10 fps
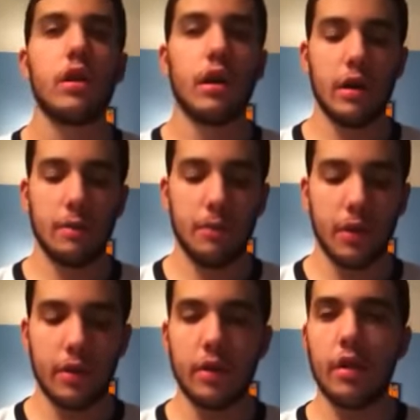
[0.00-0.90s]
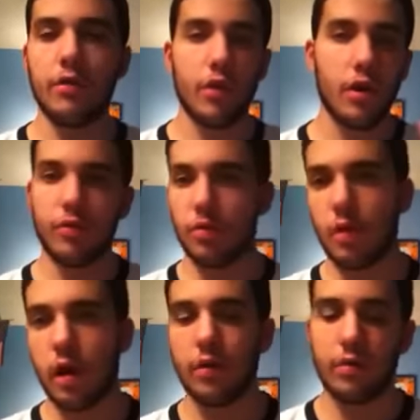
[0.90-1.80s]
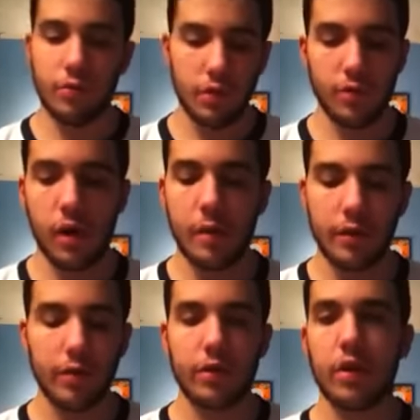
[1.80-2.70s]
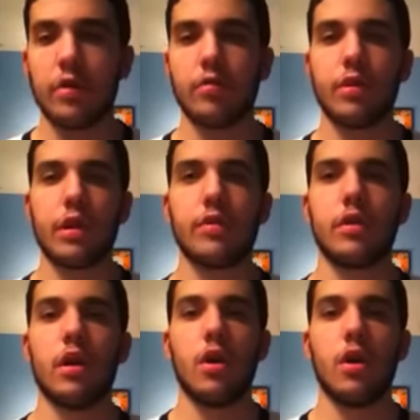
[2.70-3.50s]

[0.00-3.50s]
And then they fought for a while, and then once Ryback finally got in the ring, I said,